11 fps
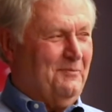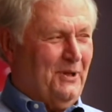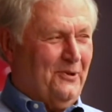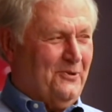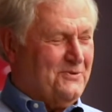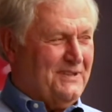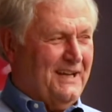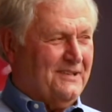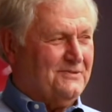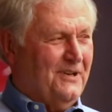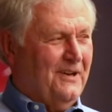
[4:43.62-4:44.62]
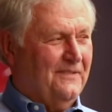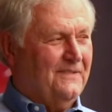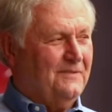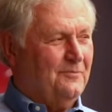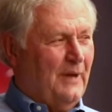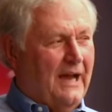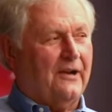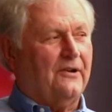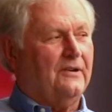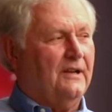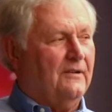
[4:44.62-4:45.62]
blow your socks off.
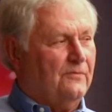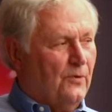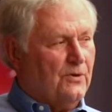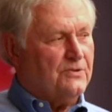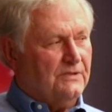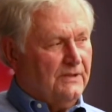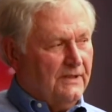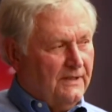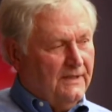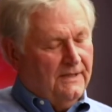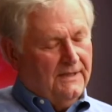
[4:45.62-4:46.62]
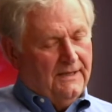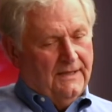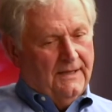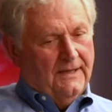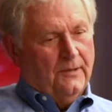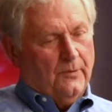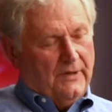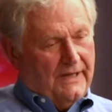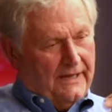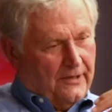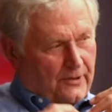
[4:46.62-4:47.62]
Packard, unfortunately, when
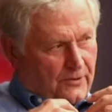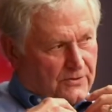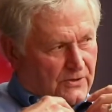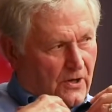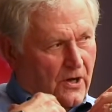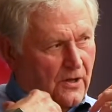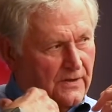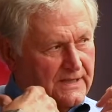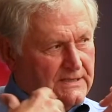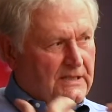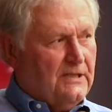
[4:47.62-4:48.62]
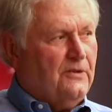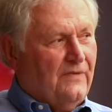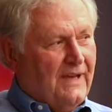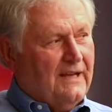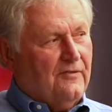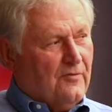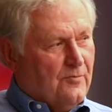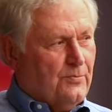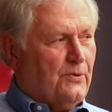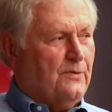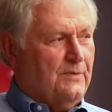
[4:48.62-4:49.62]
they introduced all these innovative
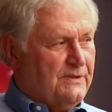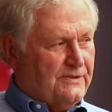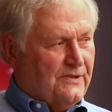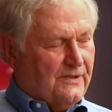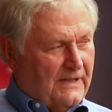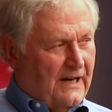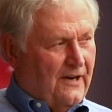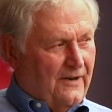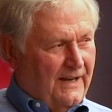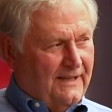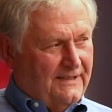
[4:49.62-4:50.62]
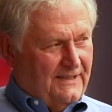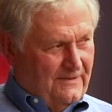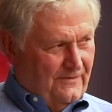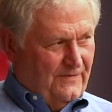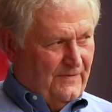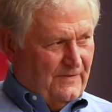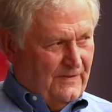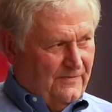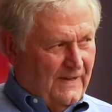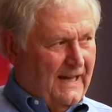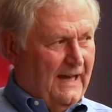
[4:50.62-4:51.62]
improvements to their car in
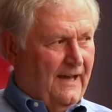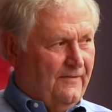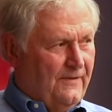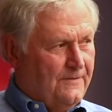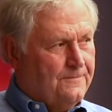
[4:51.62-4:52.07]
1955,